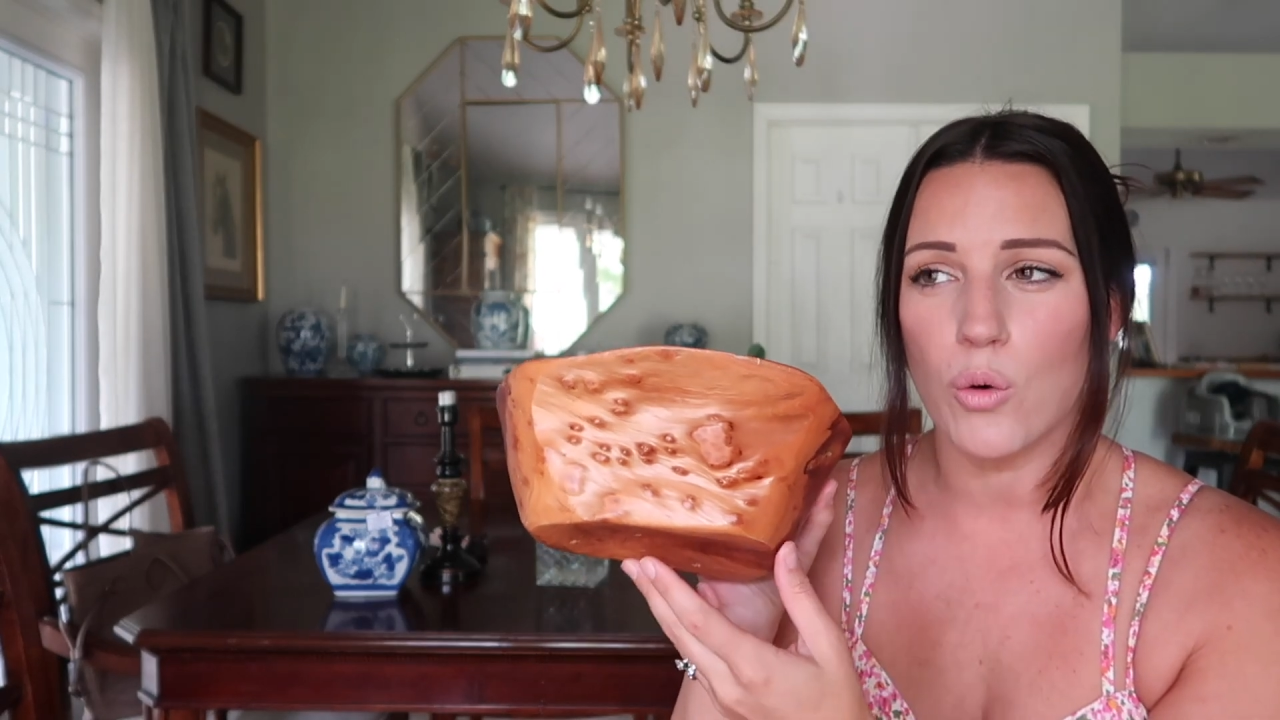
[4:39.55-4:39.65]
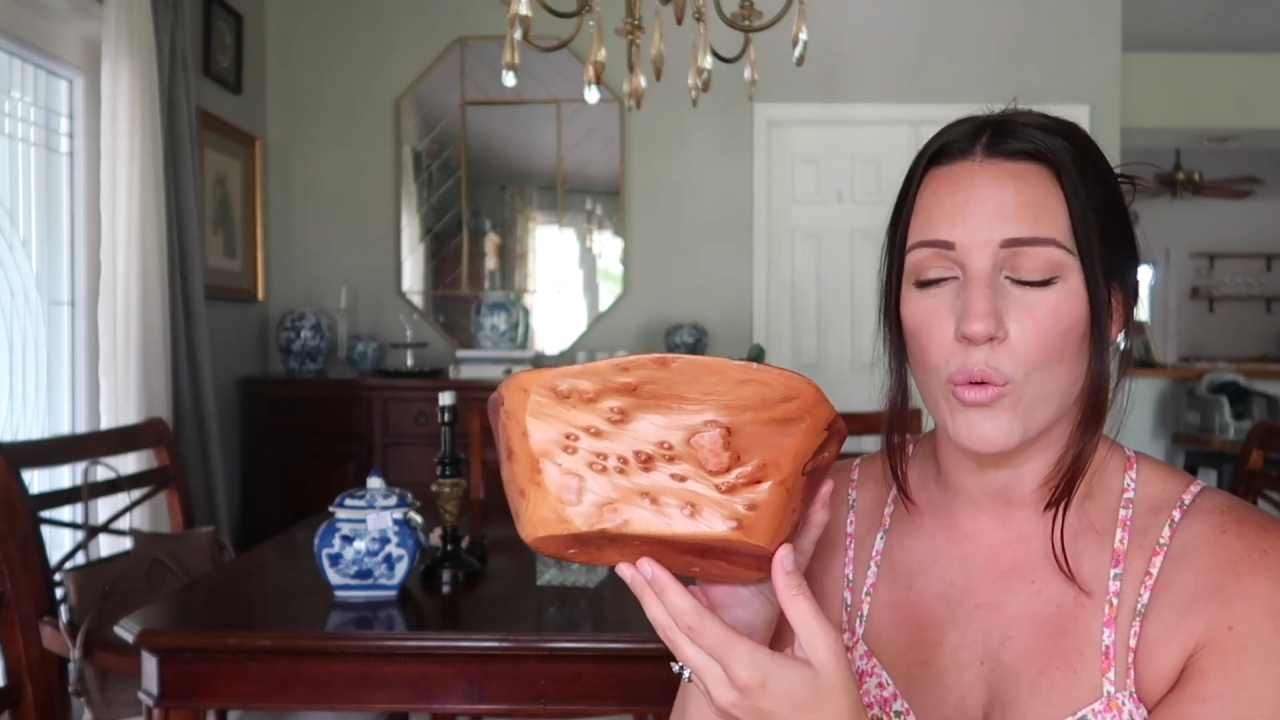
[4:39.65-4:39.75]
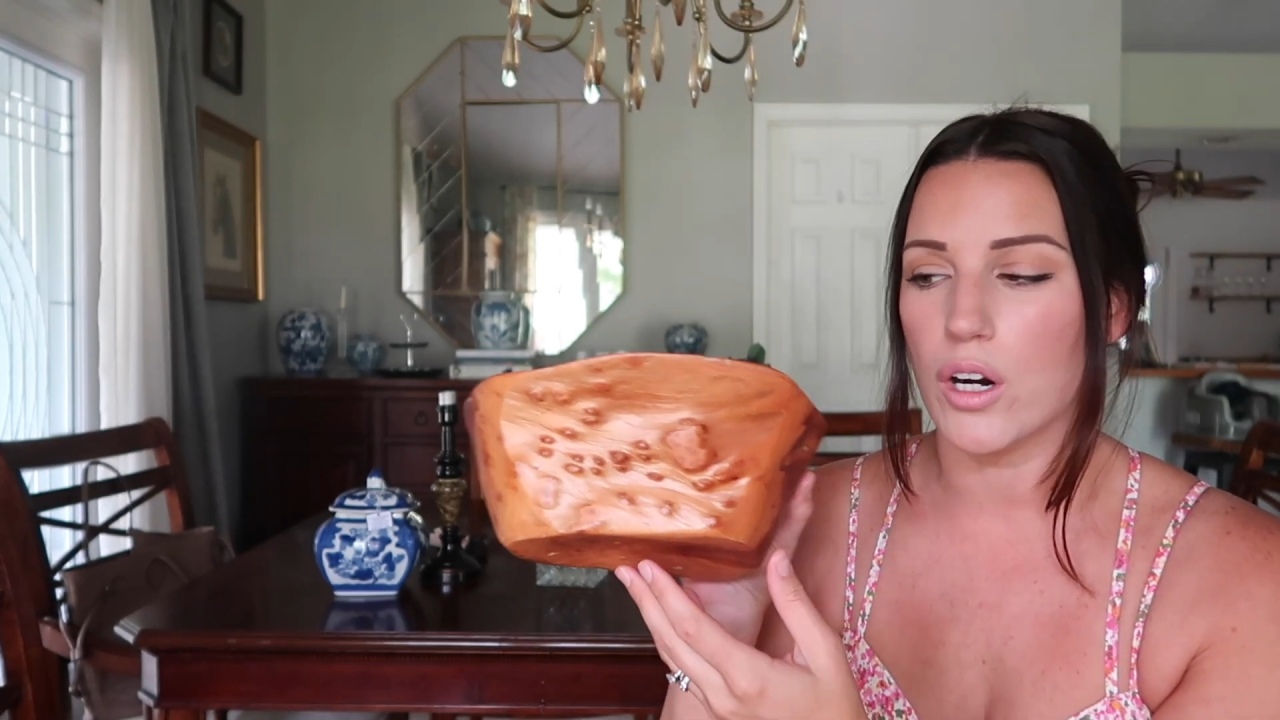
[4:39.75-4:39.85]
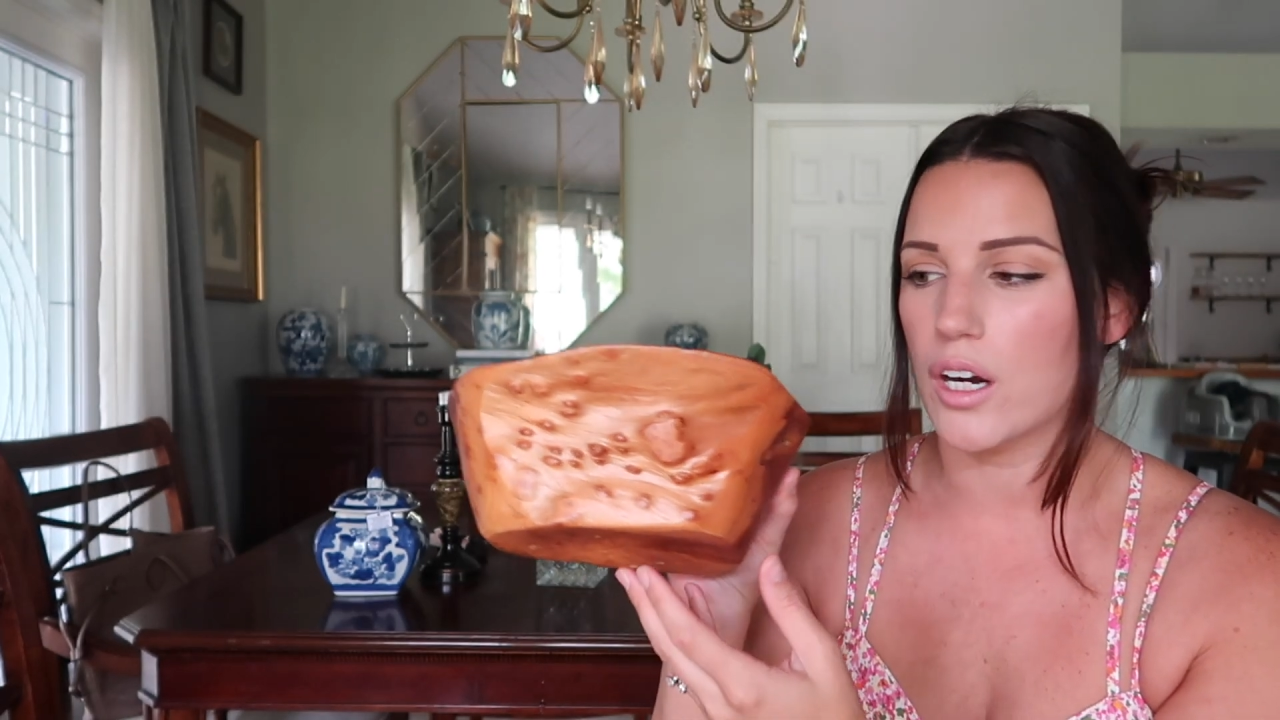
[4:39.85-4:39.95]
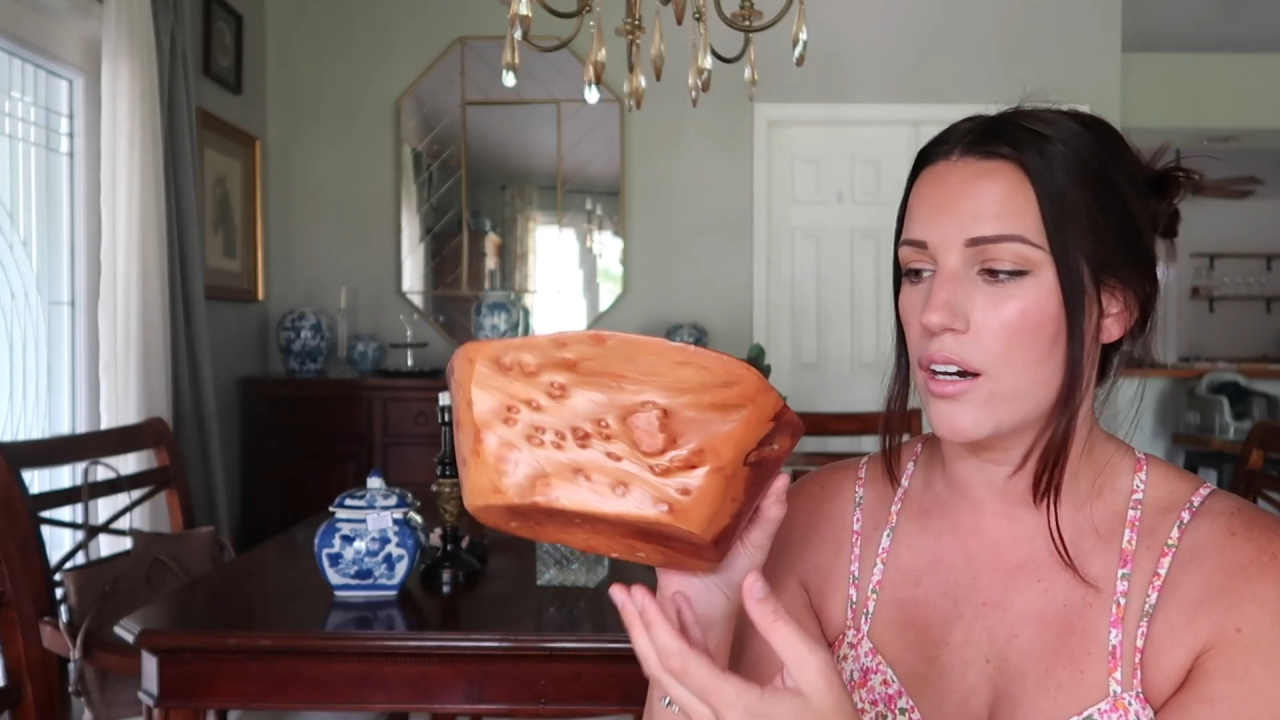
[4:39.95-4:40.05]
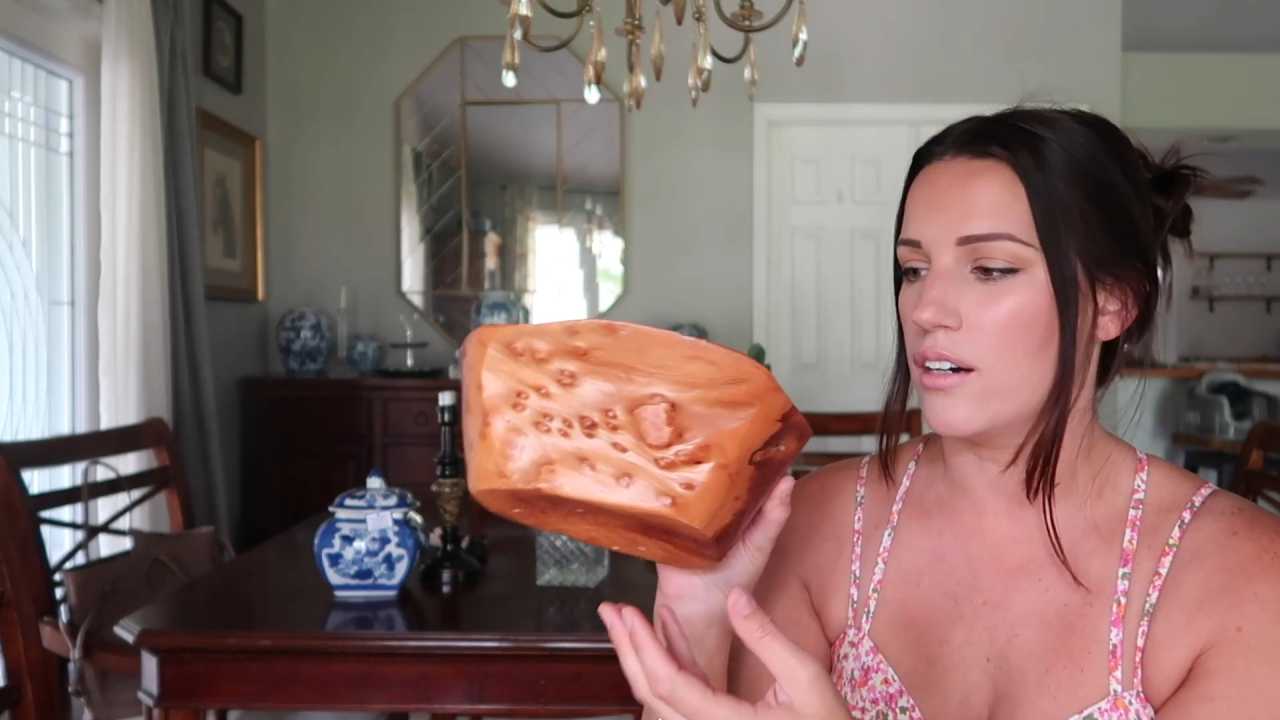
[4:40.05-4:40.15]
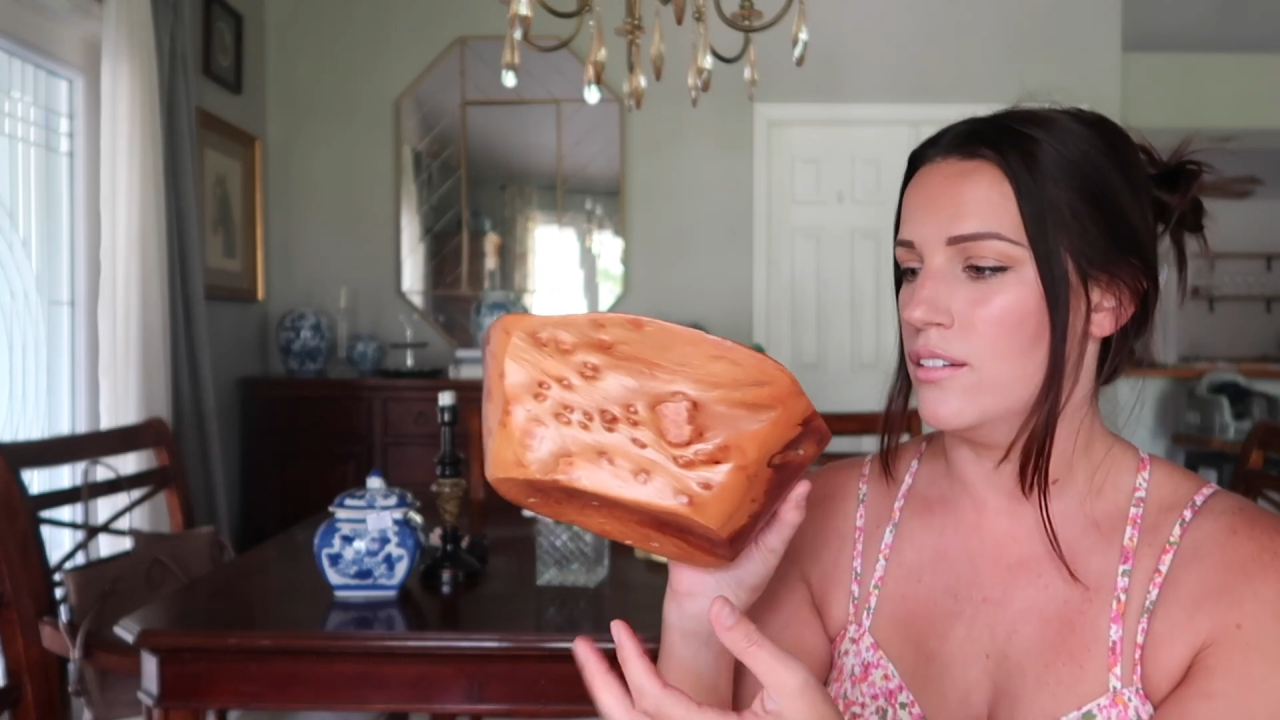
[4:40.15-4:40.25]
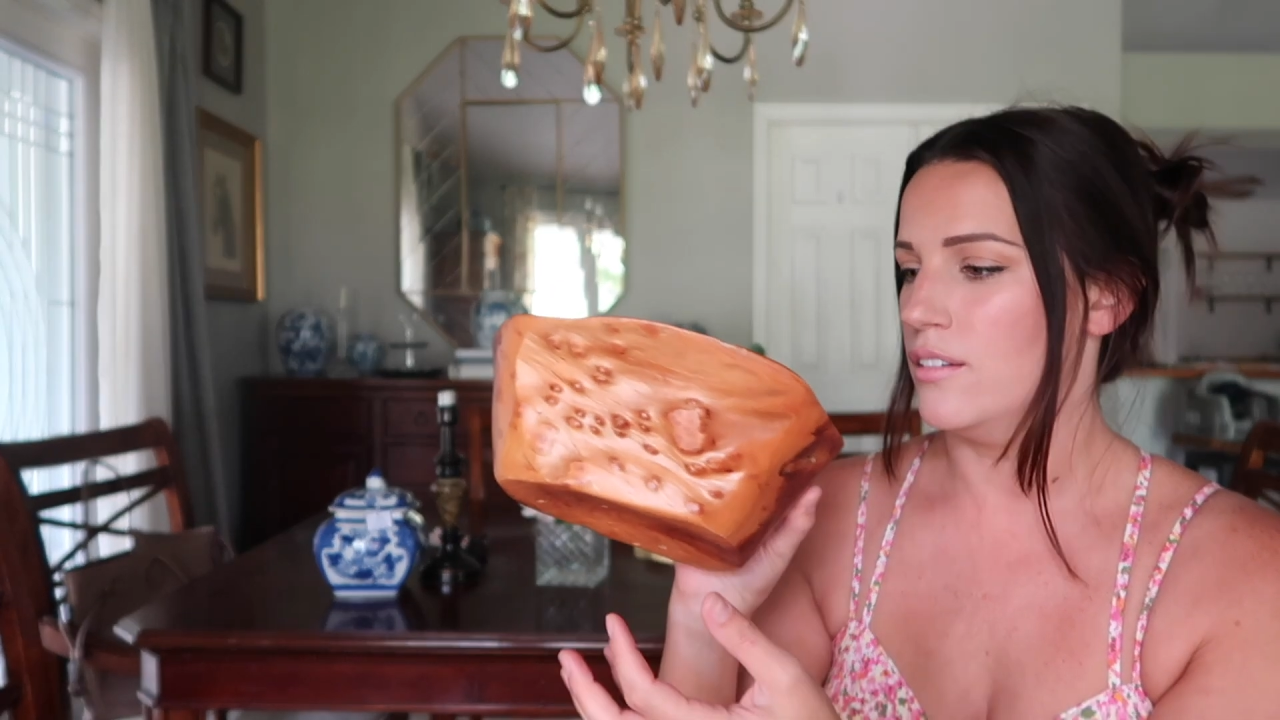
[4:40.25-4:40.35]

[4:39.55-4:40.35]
or